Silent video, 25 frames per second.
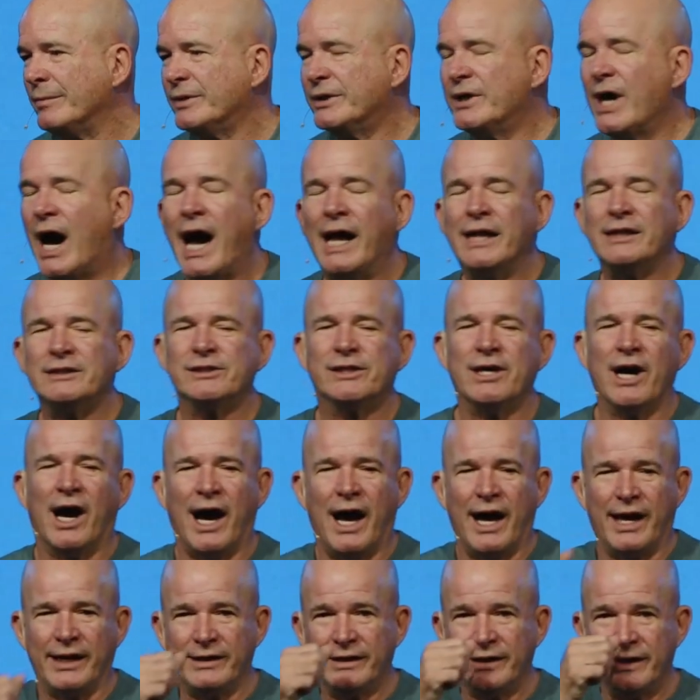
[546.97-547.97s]
God is
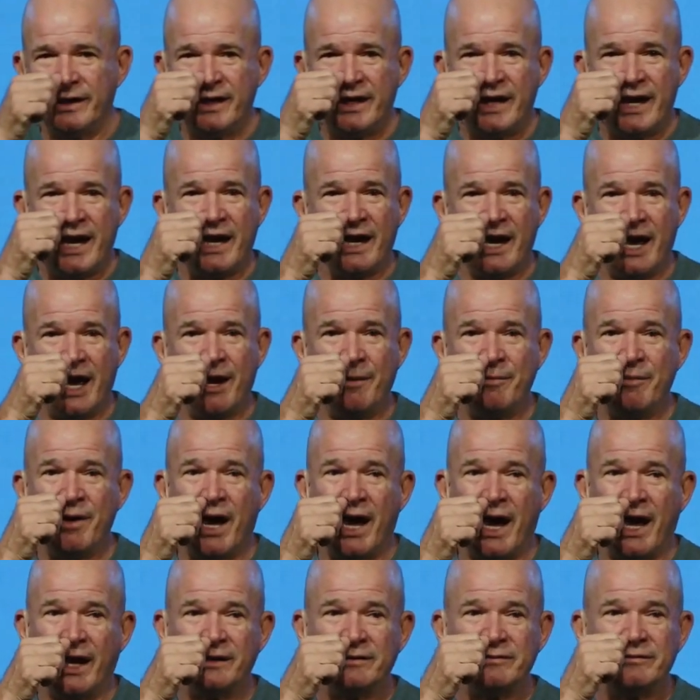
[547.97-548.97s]
God. And I am
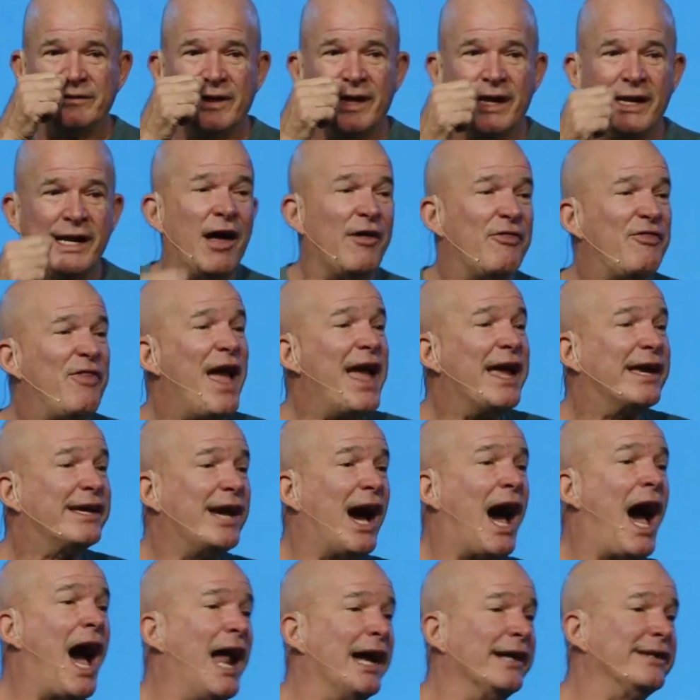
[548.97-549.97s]
not. Now, thank
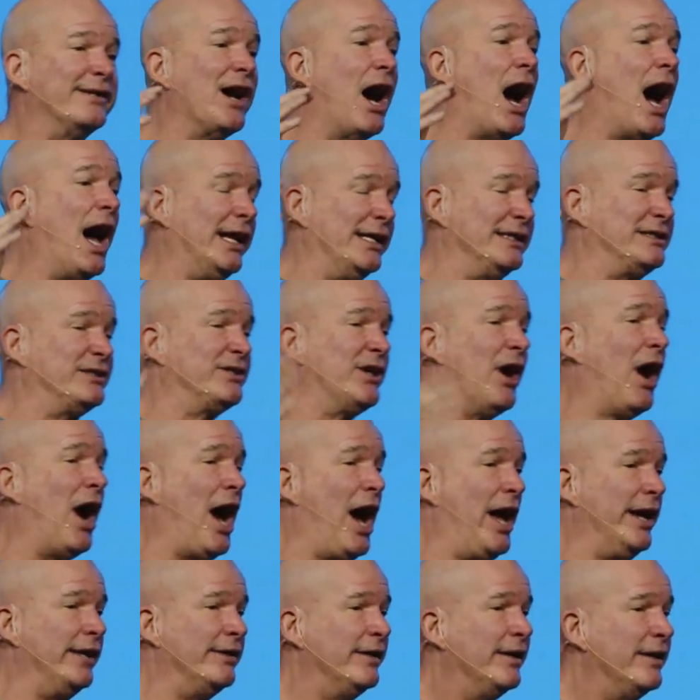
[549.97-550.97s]
God, God is
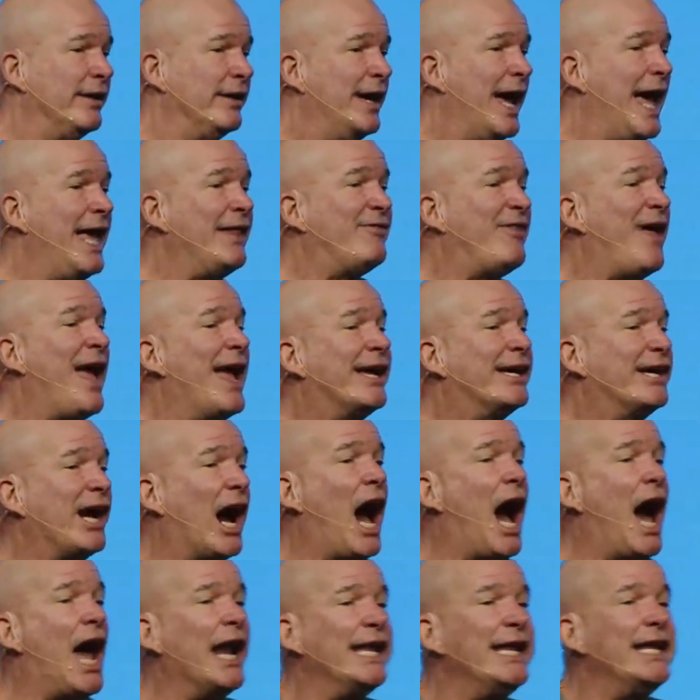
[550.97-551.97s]
God. And thank
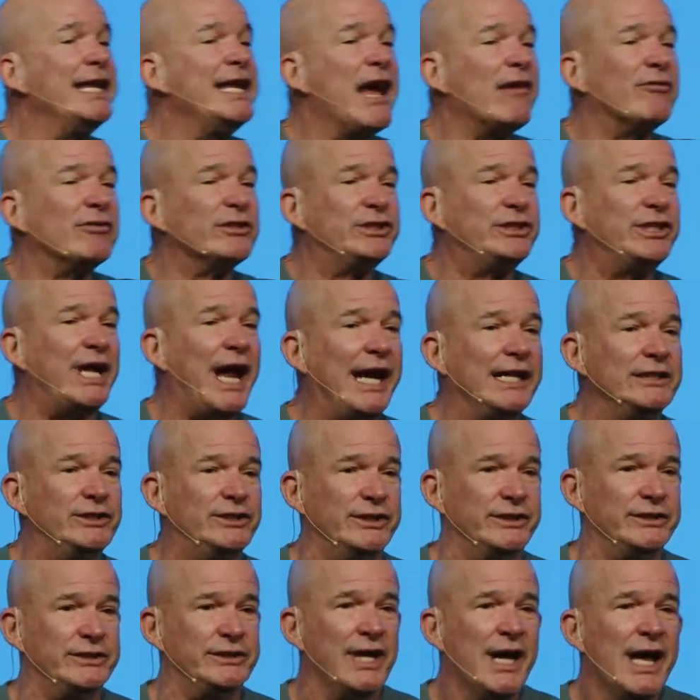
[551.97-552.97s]
God he never
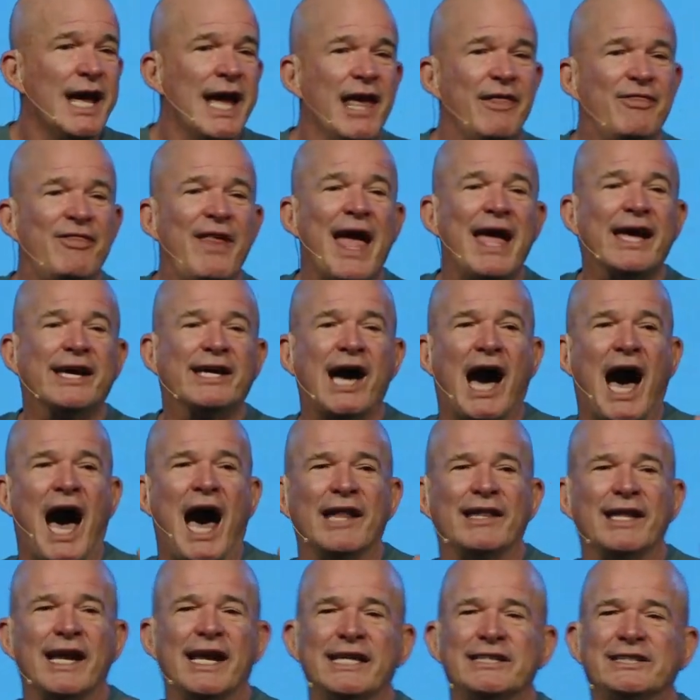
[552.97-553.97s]
changes. And thank
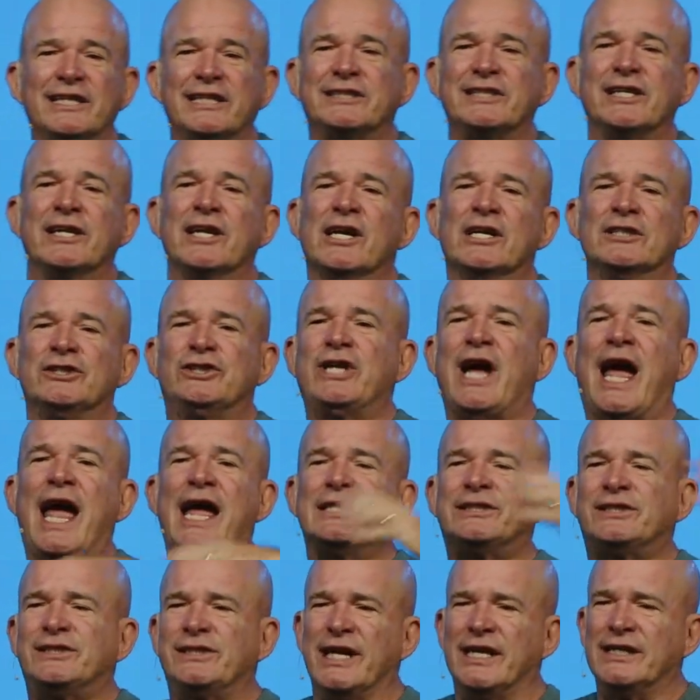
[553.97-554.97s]
God that he doesn't
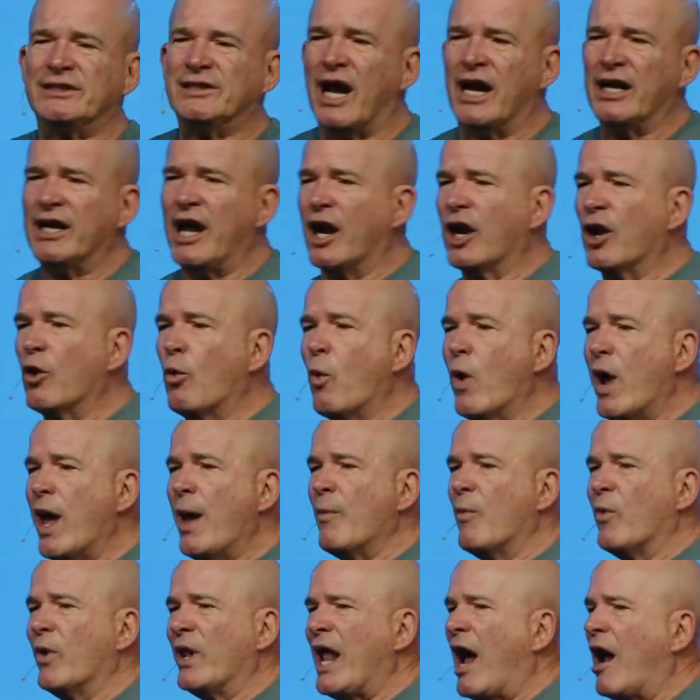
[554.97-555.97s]
change things on a
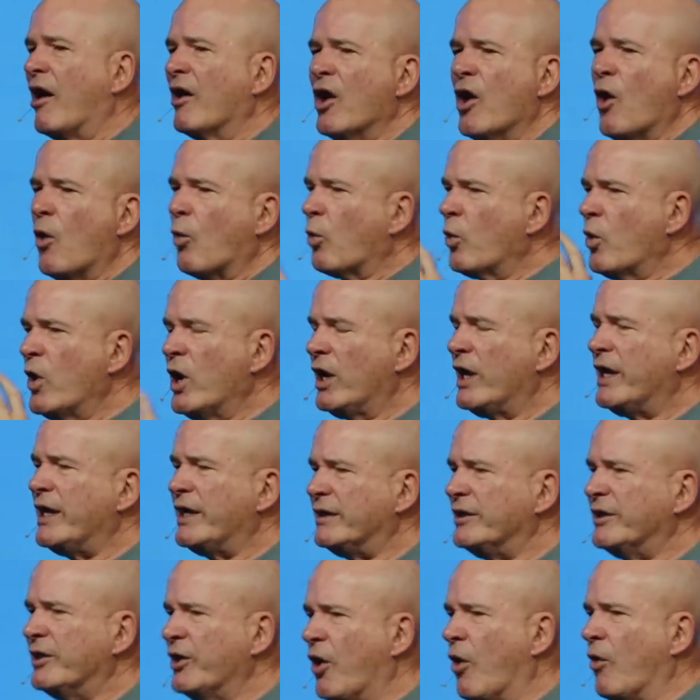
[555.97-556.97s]
whim without
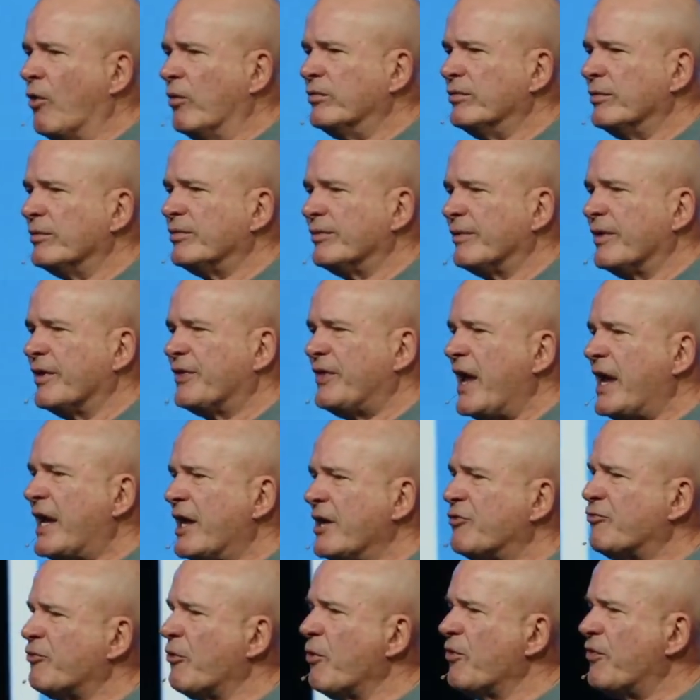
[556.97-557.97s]
really, you know,
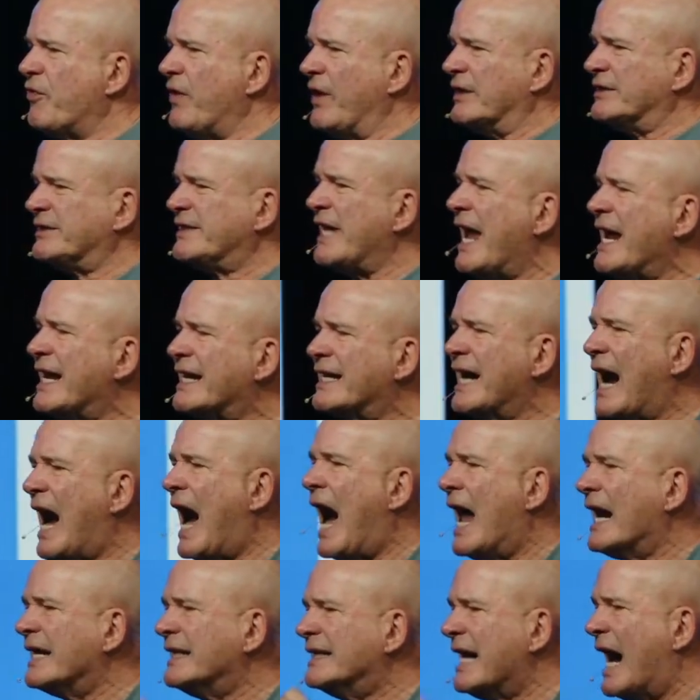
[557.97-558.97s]
thinking through things. Thank
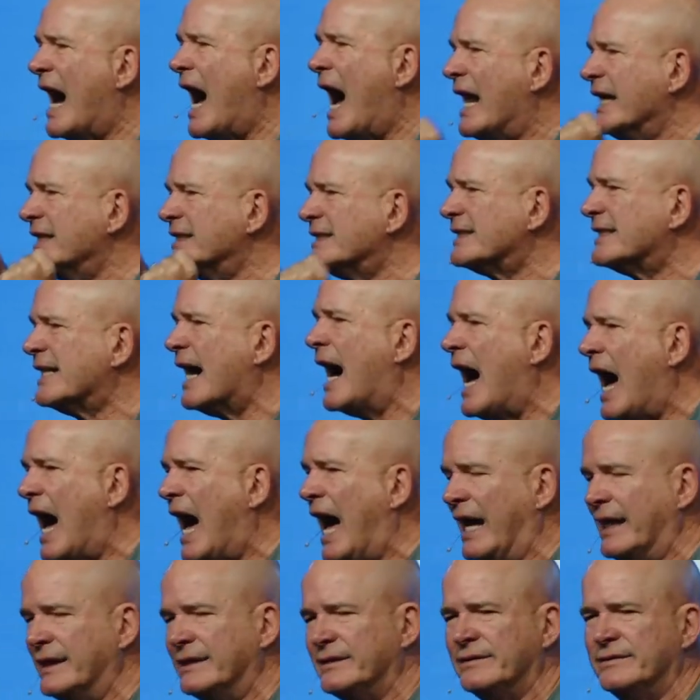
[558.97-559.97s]
God, God is
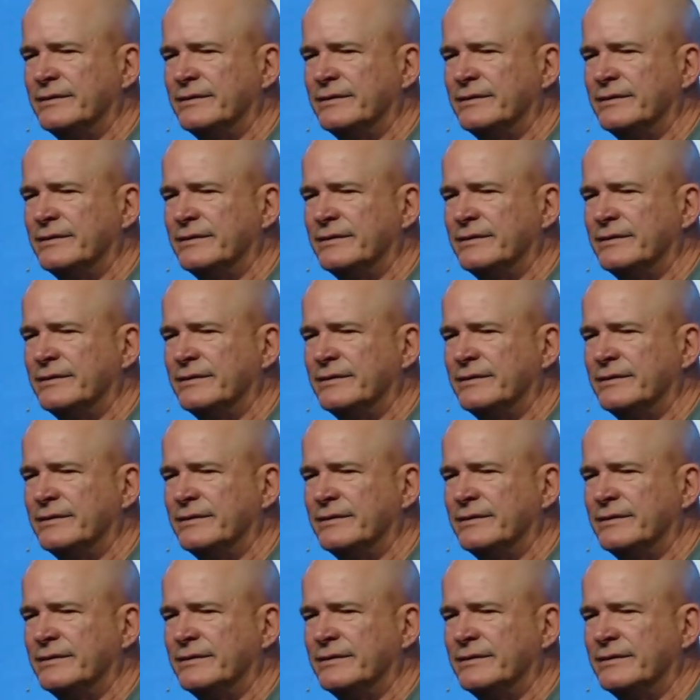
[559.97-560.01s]
God.